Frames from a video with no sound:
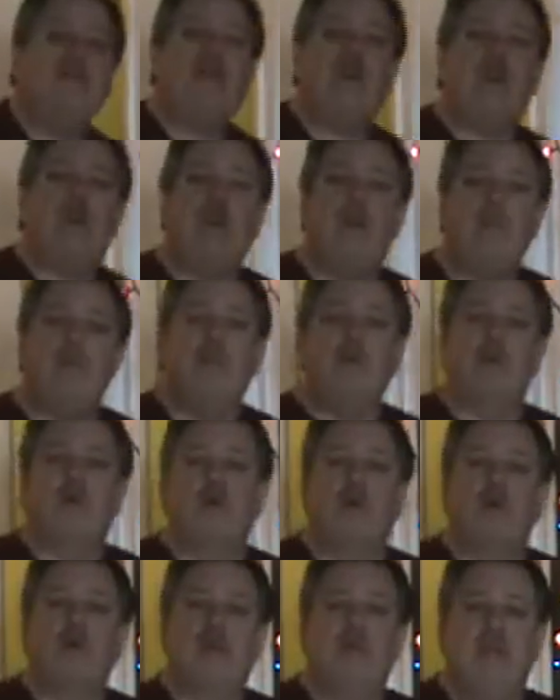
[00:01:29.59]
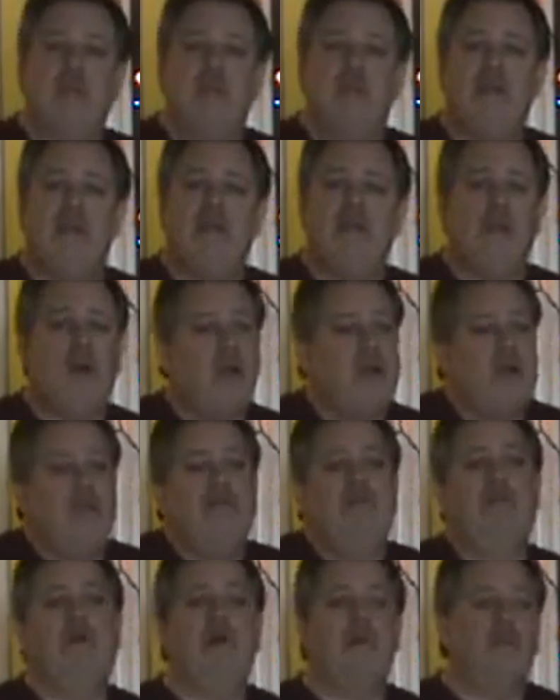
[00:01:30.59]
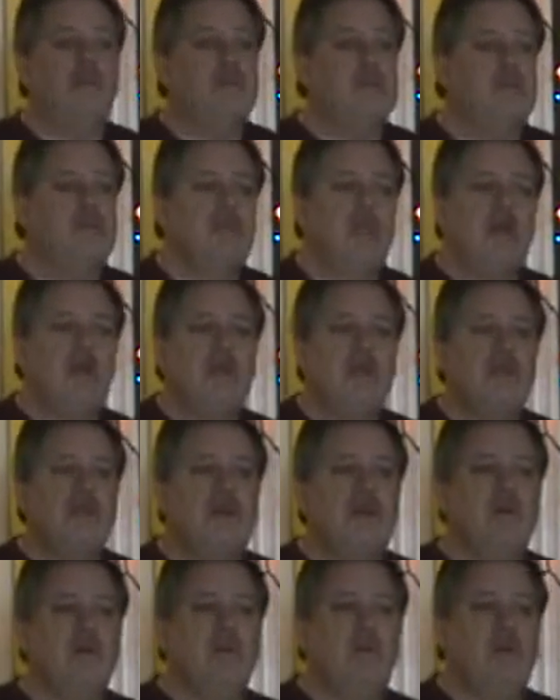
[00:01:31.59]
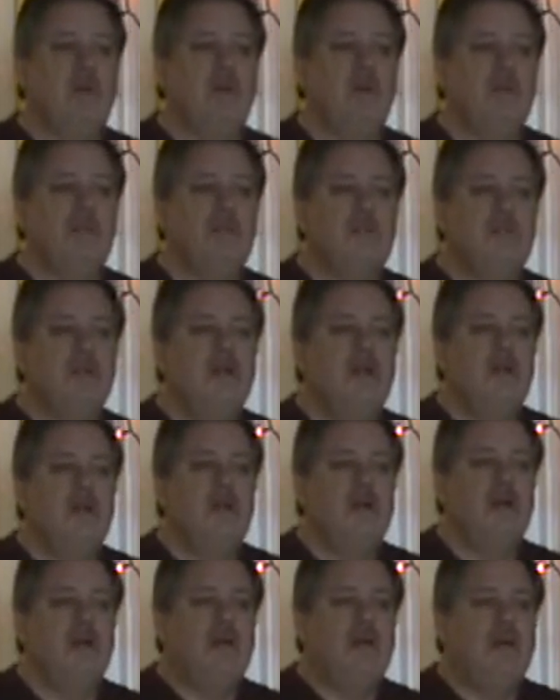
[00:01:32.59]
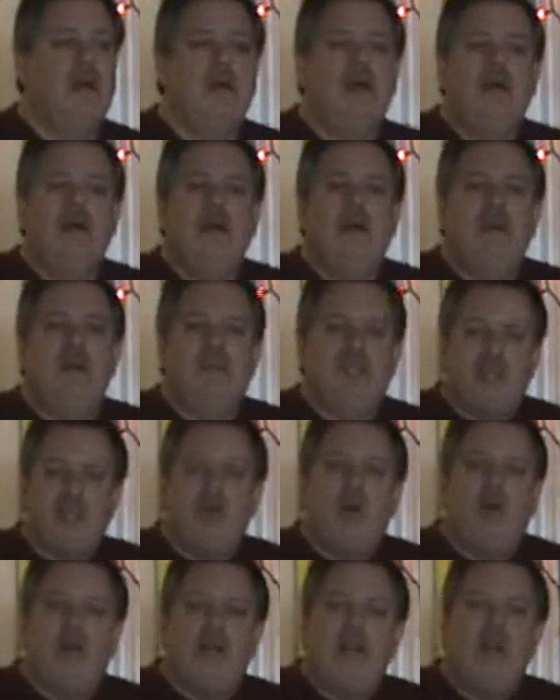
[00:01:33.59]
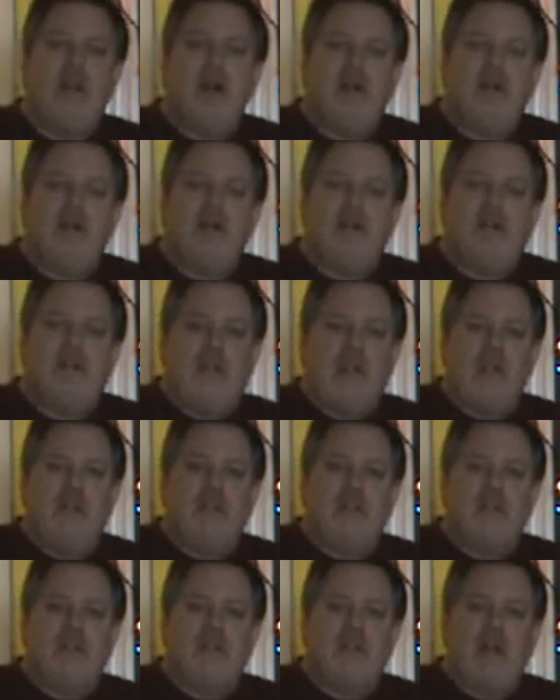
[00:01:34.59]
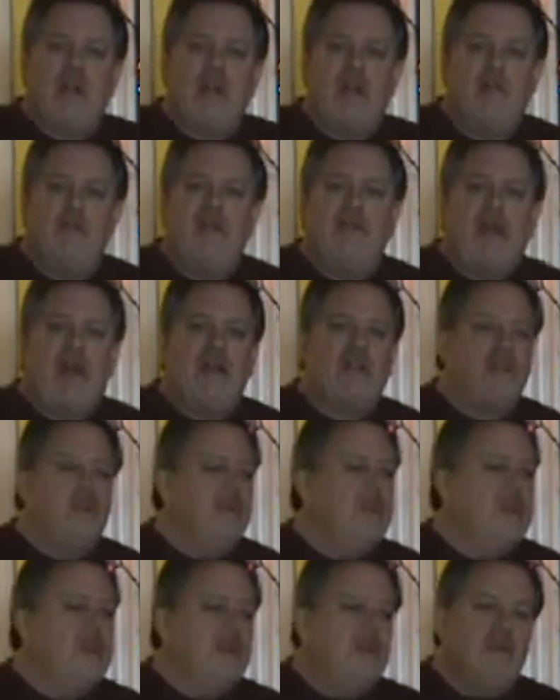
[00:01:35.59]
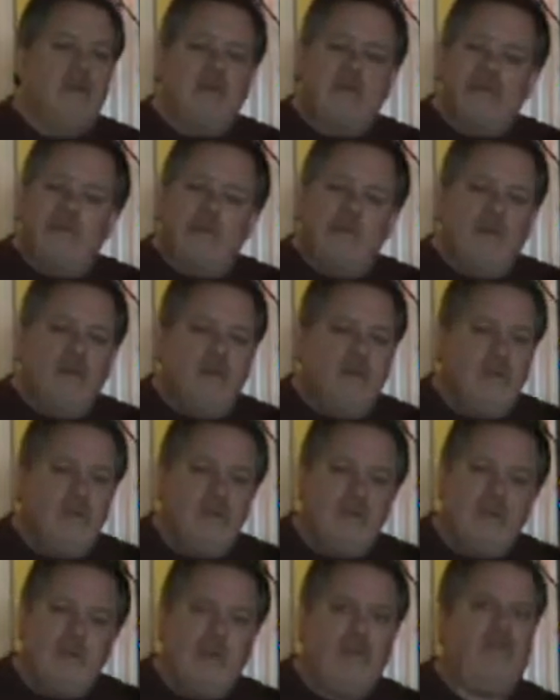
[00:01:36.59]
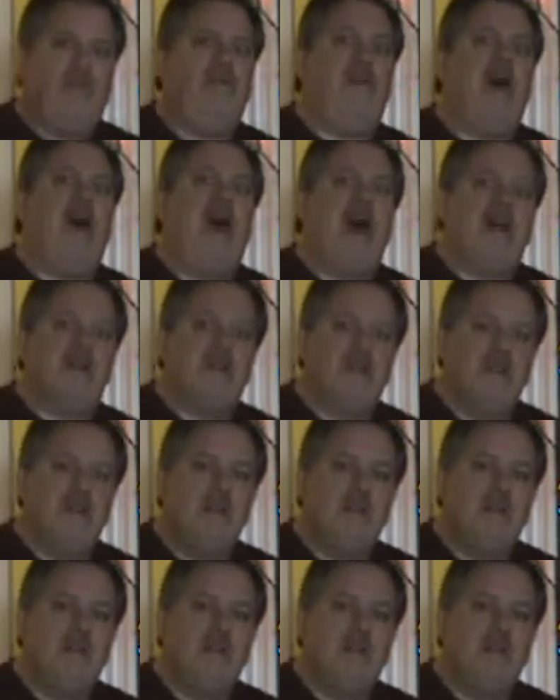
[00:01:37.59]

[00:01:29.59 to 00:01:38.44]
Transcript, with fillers: of hamburger, lean, 95%, I think it was, is 29 on the ANDI scale. Factor in the, the fat,